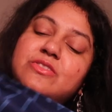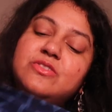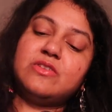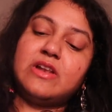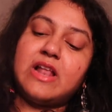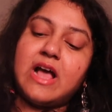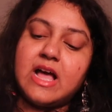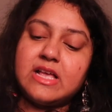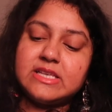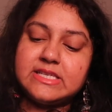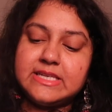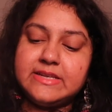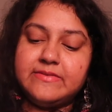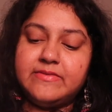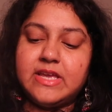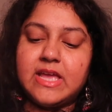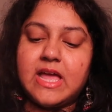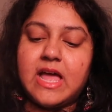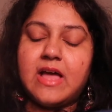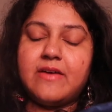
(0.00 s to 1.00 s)
So lastly
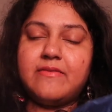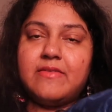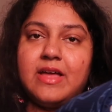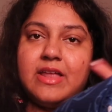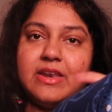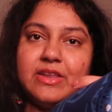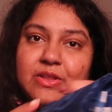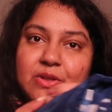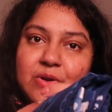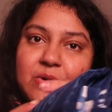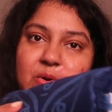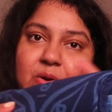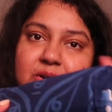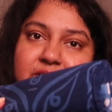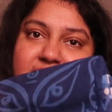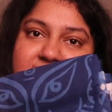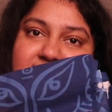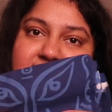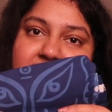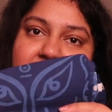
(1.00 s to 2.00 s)
we have another
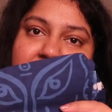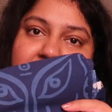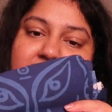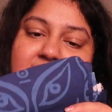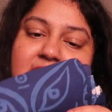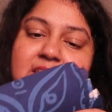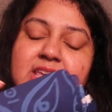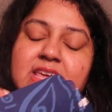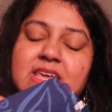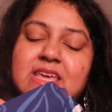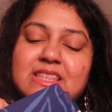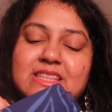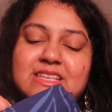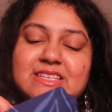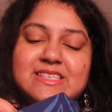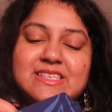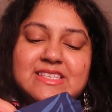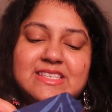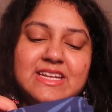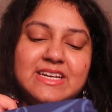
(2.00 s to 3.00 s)
cotton saree.
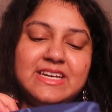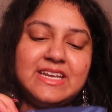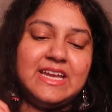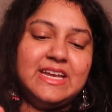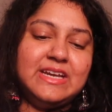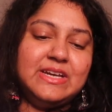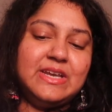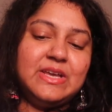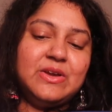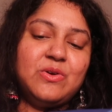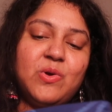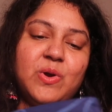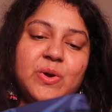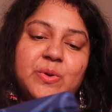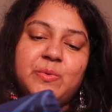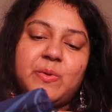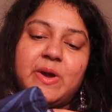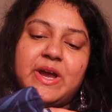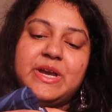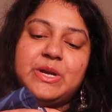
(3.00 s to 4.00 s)
This is that indigo
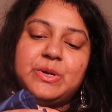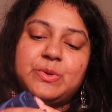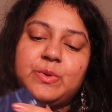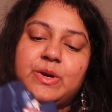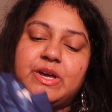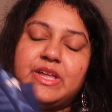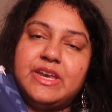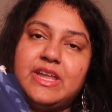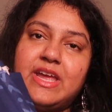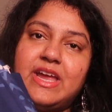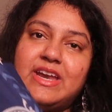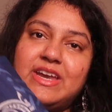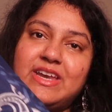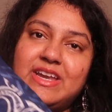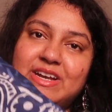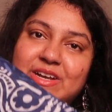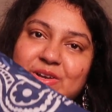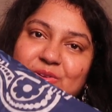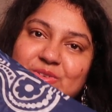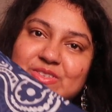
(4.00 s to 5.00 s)
and white one, and
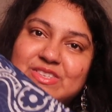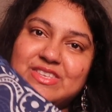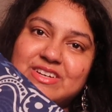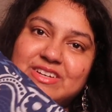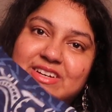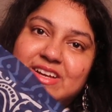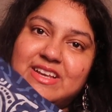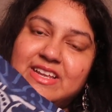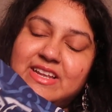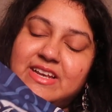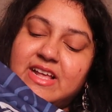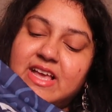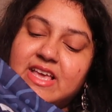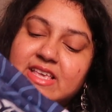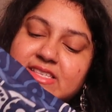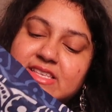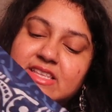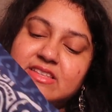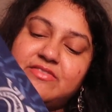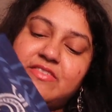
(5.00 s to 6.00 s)
it looks really
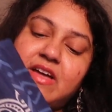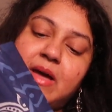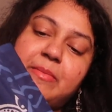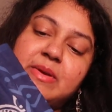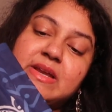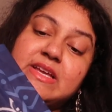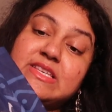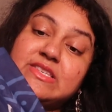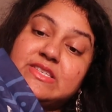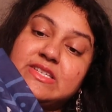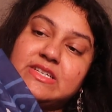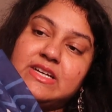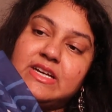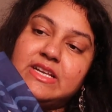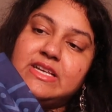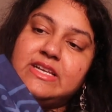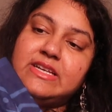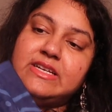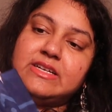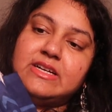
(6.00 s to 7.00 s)
nice, and the fabric is
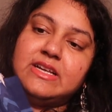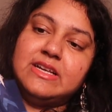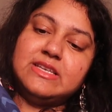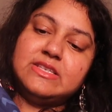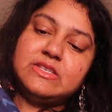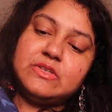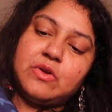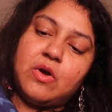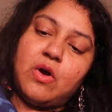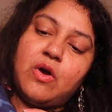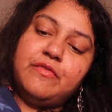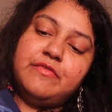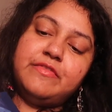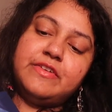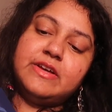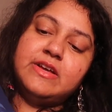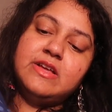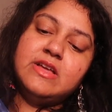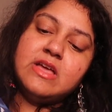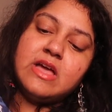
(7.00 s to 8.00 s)
really
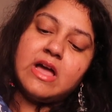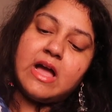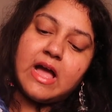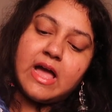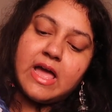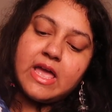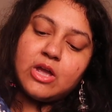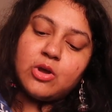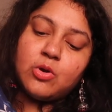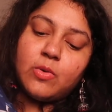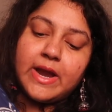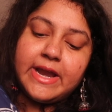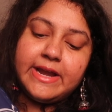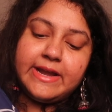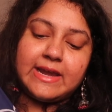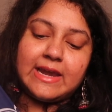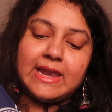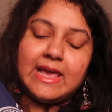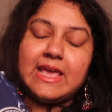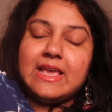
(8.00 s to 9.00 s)
soft. I
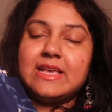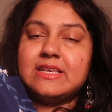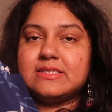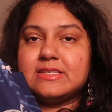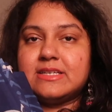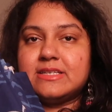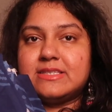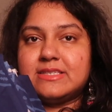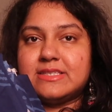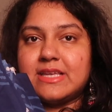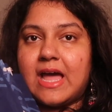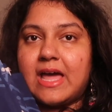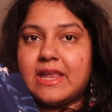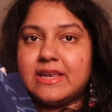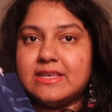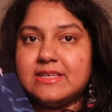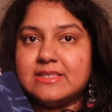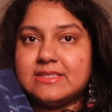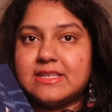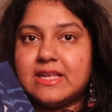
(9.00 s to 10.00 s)
quite like such
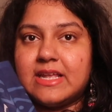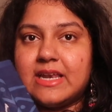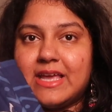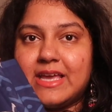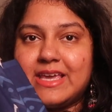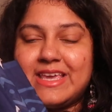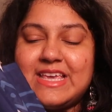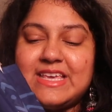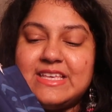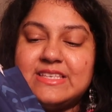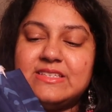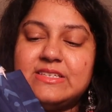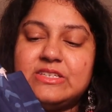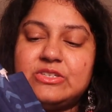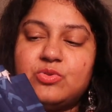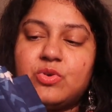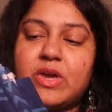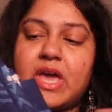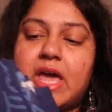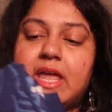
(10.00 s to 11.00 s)
sarees. They're like easy
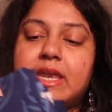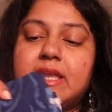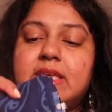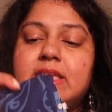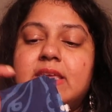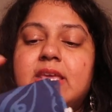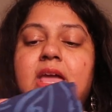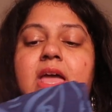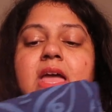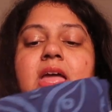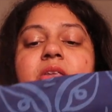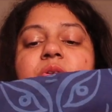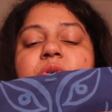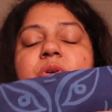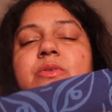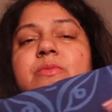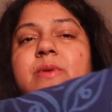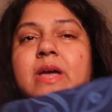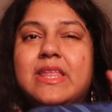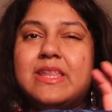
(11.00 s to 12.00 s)
to carry and you
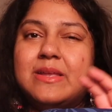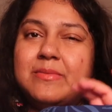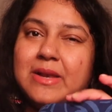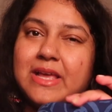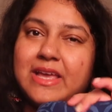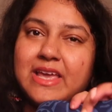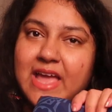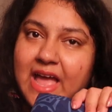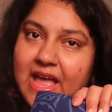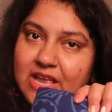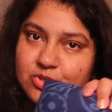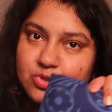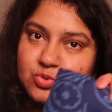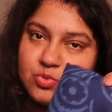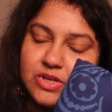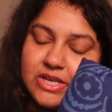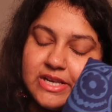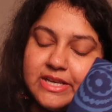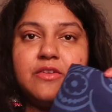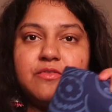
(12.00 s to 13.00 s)
can wear them like
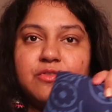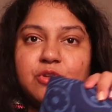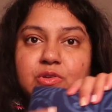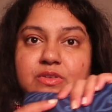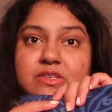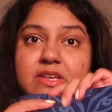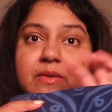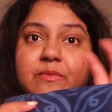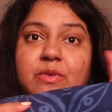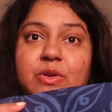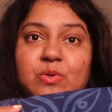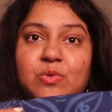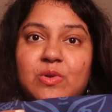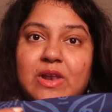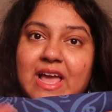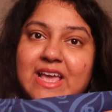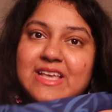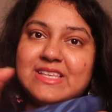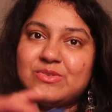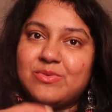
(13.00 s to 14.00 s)
casually. If you're someone who
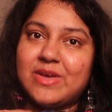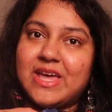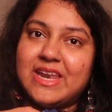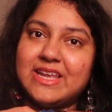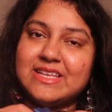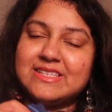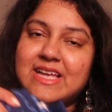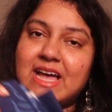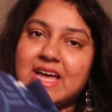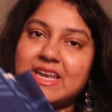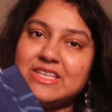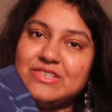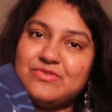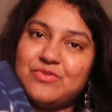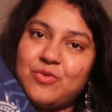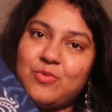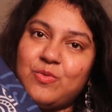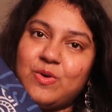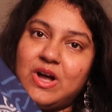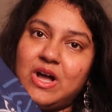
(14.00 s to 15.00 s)
likes wearing sarees
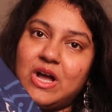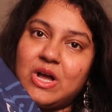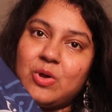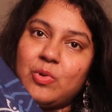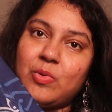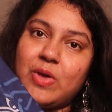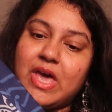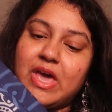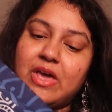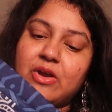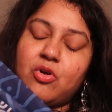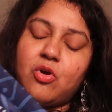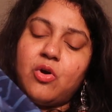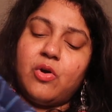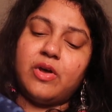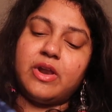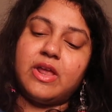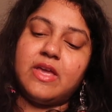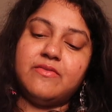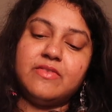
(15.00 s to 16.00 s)
for work wear
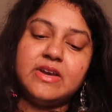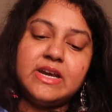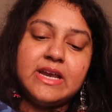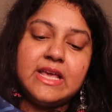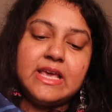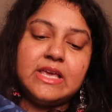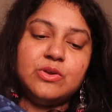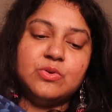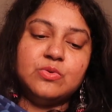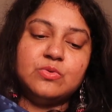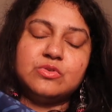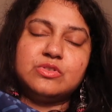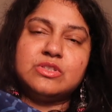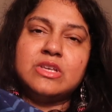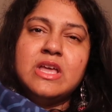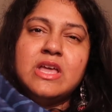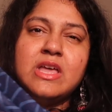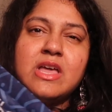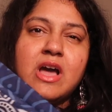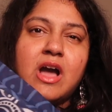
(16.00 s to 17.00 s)
or everyday use,
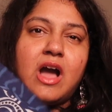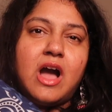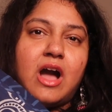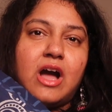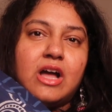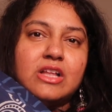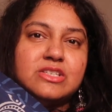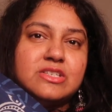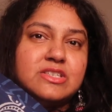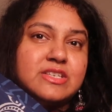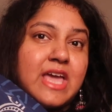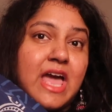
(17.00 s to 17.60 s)
just